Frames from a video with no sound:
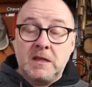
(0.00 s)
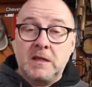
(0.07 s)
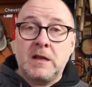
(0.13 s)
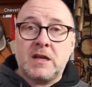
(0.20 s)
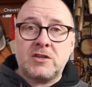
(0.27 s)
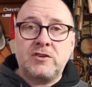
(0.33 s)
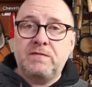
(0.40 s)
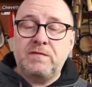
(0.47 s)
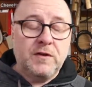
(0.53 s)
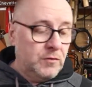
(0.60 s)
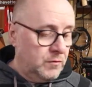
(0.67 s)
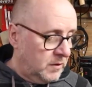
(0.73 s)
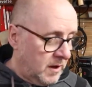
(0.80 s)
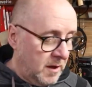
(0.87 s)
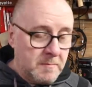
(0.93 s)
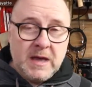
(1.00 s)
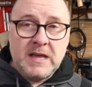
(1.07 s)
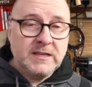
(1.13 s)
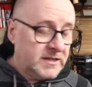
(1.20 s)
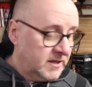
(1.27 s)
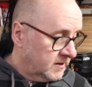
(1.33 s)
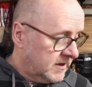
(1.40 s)
It actually flew
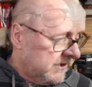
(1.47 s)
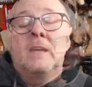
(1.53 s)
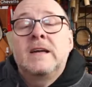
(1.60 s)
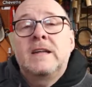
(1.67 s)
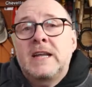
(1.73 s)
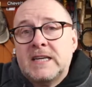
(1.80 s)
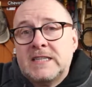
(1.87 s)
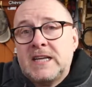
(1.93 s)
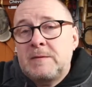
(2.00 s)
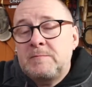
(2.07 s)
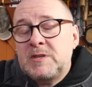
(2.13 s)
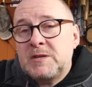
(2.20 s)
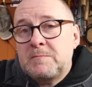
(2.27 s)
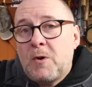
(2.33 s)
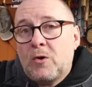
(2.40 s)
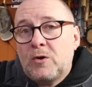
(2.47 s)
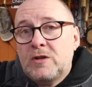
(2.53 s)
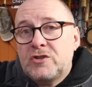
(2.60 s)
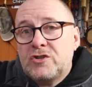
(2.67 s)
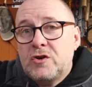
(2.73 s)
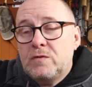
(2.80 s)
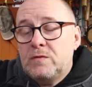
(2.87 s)
amazing. Next time is a model
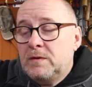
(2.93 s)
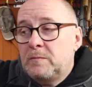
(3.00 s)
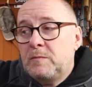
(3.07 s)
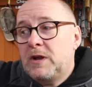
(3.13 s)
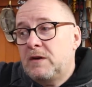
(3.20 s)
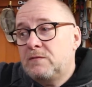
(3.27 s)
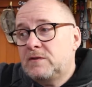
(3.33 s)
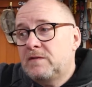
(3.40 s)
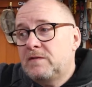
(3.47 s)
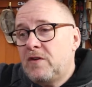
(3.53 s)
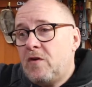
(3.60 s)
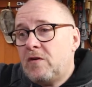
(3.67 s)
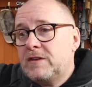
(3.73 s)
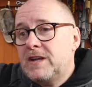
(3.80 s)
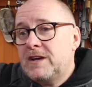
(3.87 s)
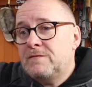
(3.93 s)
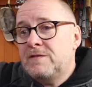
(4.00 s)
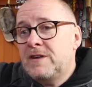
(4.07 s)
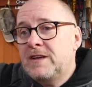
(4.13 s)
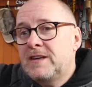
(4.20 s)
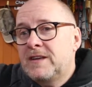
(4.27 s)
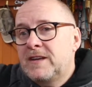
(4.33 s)
show and we're out of lockdown.